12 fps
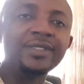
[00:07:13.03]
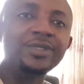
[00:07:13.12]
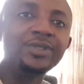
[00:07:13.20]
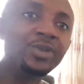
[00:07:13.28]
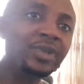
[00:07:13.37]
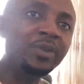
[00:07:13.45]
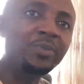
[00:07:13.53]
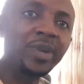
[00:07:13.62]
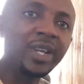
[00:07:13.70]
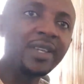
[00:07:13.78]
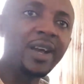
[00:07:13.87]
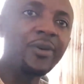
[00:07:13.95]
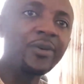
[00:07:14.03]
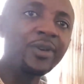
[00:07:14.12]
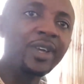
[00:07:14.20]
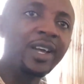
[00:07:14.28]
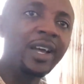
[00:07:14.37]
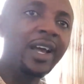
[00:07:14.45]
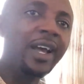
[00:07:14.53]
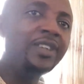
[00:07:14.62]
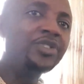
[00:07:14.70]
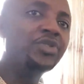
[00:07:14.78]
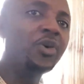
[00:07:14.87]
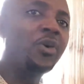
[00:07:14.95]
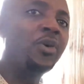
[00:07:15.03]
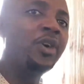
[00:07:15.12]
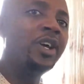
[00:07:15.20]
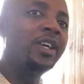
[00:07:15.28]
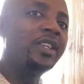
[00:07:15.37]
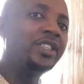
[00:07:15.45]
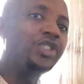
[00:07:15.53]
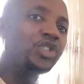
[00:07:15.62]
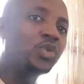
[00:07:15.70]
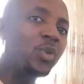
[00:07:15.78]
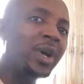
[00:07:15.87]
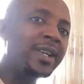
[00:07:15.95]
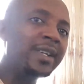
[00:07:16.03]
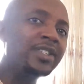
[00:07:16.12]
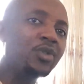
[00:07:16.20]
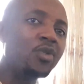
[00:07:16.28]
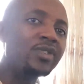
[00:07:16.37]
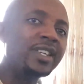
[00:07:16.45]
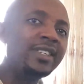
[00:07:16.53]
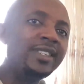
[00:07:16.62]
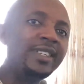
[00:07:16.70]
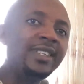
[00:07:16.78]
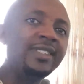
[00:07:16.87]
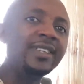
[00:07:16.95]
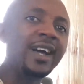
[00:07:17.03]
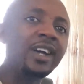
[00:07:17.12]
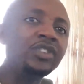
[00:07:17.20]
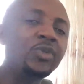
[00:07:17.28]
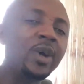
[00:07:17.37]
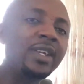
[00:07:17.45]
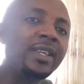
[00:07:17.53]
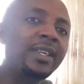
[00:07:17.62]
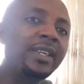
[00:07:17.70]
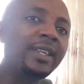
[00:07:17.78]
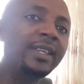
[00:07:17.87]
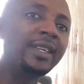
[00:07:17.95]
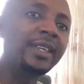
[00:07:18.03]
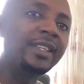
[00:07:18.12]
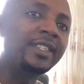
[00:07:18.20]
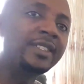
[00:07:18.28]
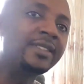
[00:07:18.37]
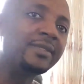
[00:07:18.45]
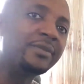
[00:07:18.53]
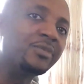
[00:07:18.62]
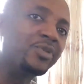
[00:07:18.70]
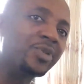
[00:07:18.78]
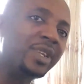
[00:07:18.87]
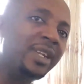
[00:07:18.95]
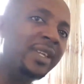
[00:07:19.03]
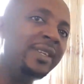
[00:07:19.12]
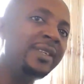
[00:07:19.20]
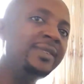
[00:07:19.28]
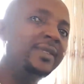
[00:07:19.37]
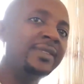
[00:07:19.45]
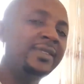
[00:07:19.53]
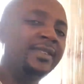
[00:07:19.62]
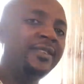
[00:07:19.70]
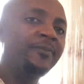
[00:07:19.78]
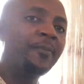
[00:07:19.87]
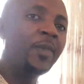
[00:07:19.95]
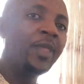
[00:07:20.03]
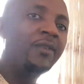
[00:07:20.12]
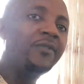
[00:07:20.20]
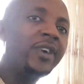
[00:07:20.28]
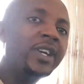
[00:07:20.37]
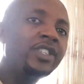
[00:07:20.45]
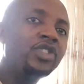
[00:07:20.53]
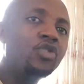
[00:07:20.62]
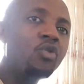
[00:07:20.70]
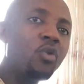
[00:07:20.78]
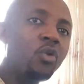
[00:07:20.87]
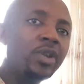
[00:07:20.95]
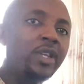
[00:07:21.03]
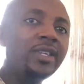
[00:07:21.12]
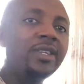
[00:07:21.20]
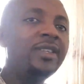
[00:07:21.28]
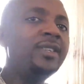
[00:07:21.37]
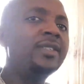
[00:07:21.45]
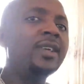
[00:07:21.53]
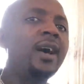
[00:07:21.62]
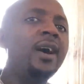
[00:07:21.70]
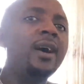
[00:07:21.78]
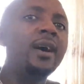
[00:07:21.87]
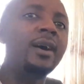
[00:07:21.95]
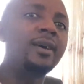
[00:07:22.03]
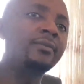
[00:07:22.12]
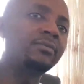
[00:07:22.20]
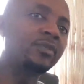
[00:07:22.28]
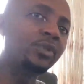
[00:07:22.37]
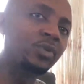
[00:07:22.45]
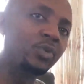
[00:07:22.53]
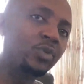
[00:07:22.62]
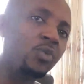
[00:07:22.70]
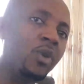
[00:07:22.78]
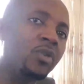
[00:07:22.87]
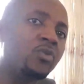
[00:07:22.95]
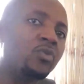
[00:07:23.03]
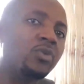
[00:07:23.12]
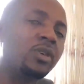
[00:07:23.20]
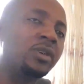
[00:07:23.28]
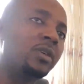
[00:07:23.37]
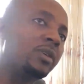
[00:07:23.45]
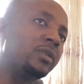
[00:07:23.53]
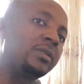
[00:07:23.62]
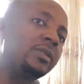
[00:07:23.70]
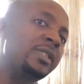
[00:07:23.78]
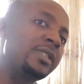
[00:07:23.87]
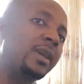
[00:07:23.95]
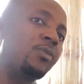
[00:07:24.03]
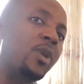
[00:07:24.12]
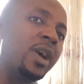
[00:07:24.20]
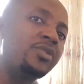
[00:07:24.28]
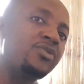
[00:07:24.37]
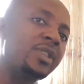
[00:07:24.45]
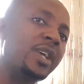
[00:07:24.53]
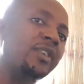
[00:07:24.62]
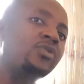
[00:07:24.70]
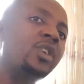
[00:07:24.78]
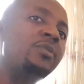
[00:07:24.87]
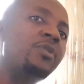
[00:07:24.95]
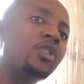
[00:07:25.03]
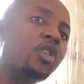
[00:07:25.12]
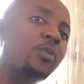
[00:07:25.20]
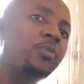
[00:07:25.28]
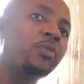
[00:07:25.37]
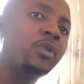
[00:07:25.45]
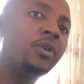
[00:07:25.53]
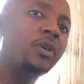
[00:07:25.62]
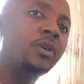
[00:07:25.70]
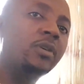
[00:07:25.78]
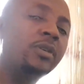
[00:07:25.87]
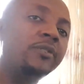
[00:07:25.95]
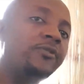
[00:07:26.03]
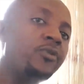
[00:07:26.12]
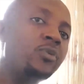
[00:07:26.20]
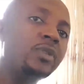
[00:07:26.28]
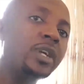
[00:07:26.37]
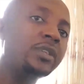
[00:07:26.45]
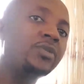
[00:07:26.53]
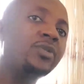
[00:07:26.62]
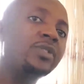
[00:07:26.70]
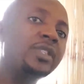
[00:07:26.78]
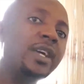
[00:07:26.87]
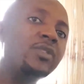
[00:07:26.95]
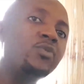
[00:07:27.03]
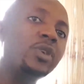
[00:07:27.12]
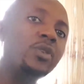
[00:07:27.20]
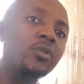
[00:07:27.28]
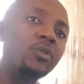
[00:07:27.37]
during breakdown. And so the sugar that is contained in it actually is released very slowly. These are what these carbohydrates actually make up the food categories that we